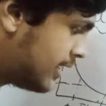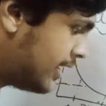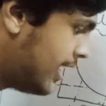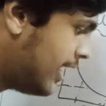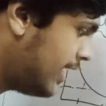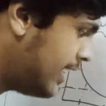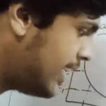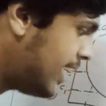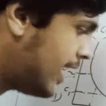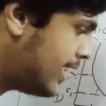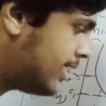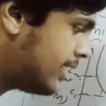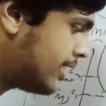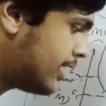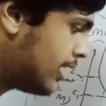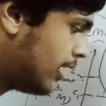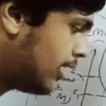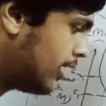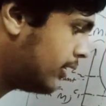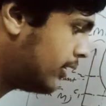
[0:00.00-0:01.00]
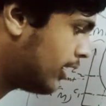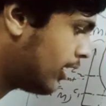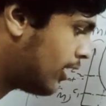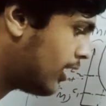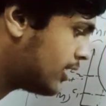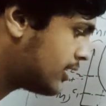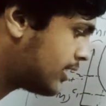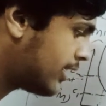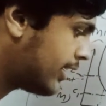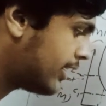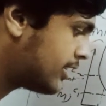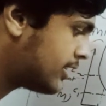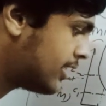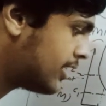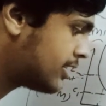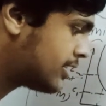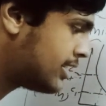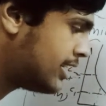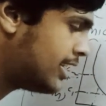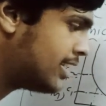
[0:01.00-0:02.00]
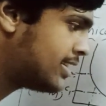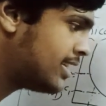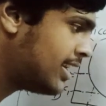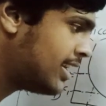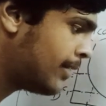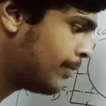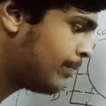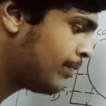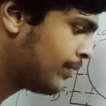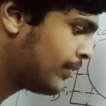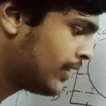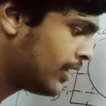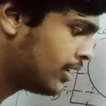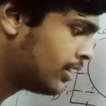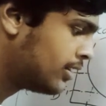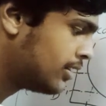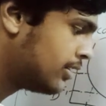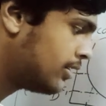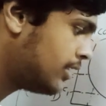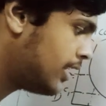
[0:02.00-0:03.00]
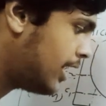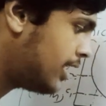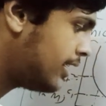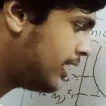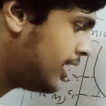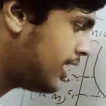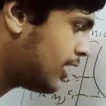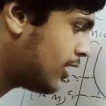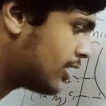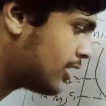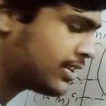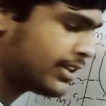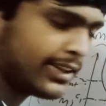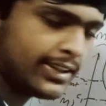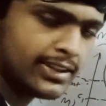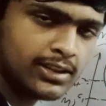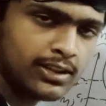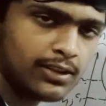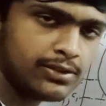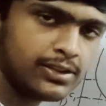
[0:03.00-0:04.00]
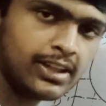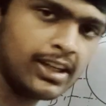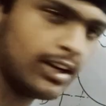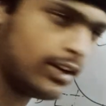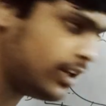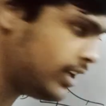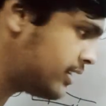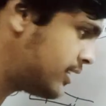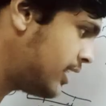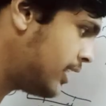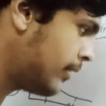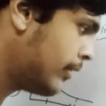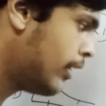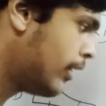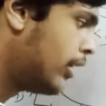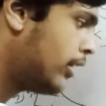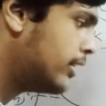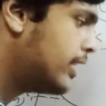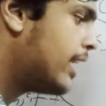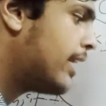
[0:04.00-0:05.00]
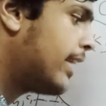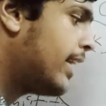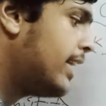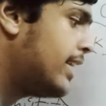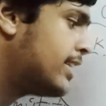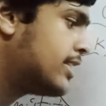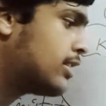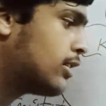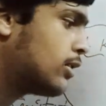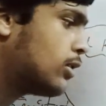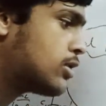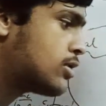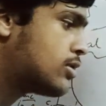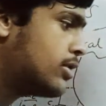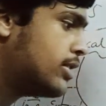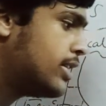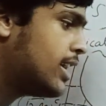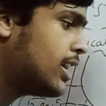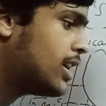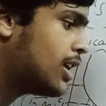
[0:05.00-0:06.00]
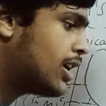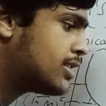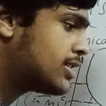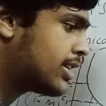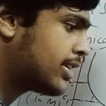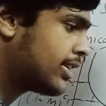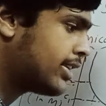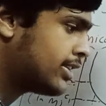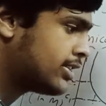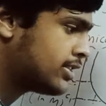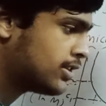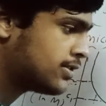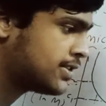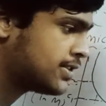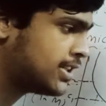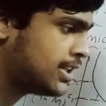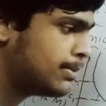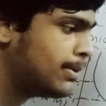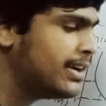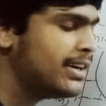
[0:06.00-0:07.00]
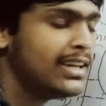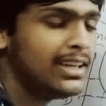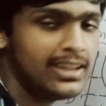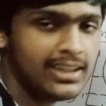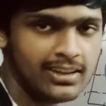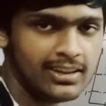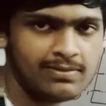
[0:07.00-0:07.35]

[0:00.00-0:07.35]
dt and the concentration as dc, where d concentration of C dc, then rate is equals to d concentration of C by dt.